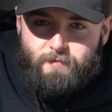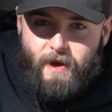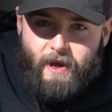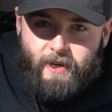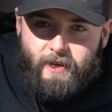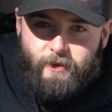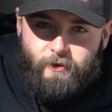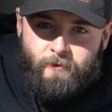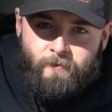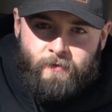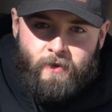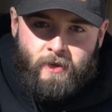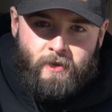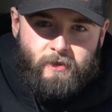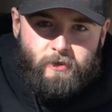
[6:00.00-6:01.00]
back here.
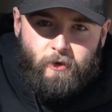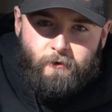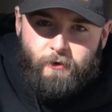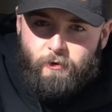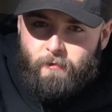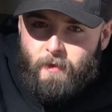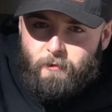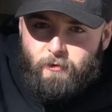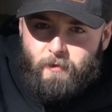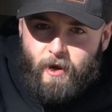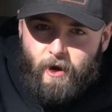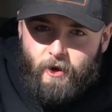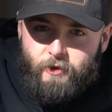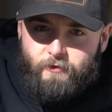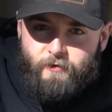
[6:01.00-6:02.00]
So if you remember my
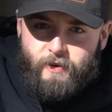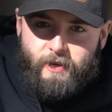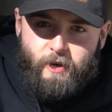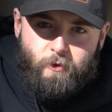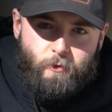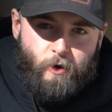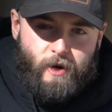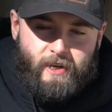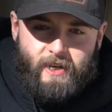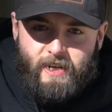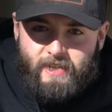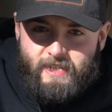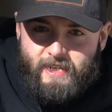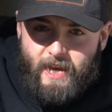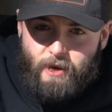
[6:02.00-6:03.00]
other video where I did a
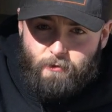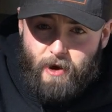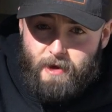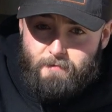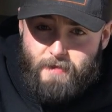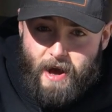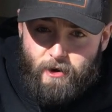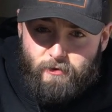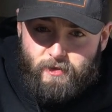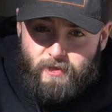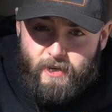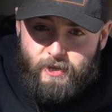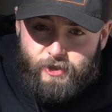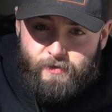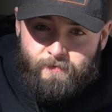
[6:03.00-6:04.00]
DIY power
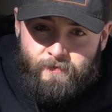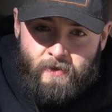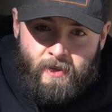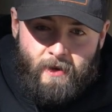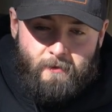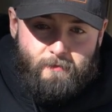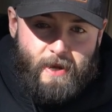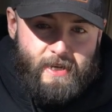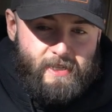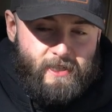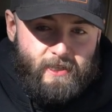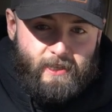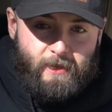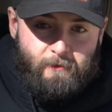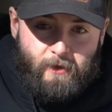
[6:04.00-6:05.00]
station,
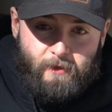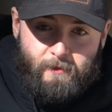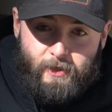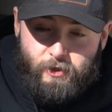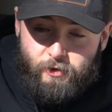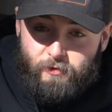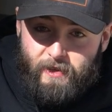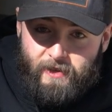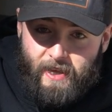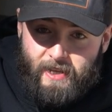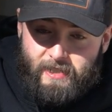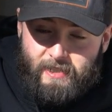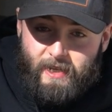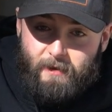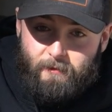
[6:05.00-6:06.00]
basically I'm going to be doing
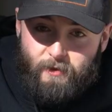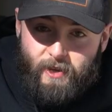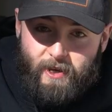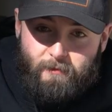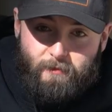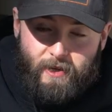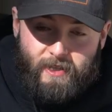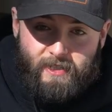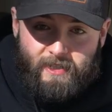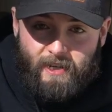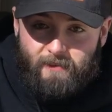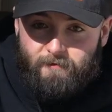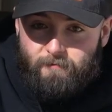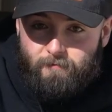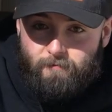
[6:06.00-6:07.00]
that same thing, but instead
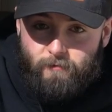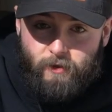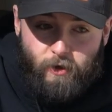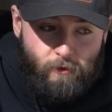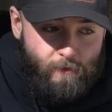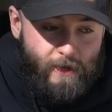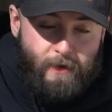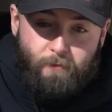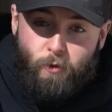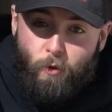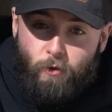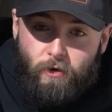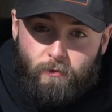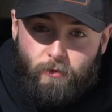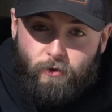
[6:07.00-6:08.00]
of being
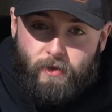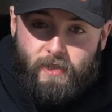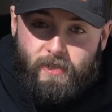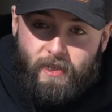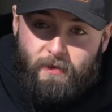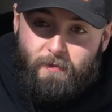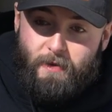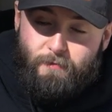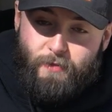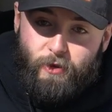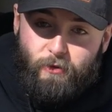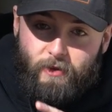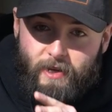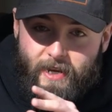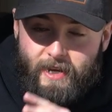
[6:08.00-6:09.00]
portable, it's going to be
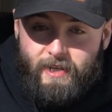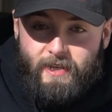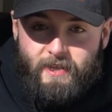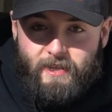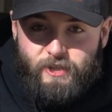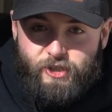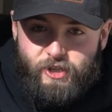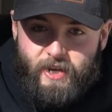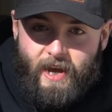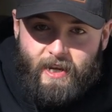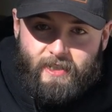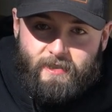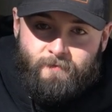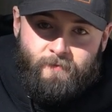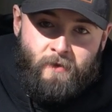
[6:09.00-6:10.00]
built into the
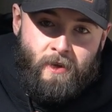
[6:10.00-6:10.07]
GX.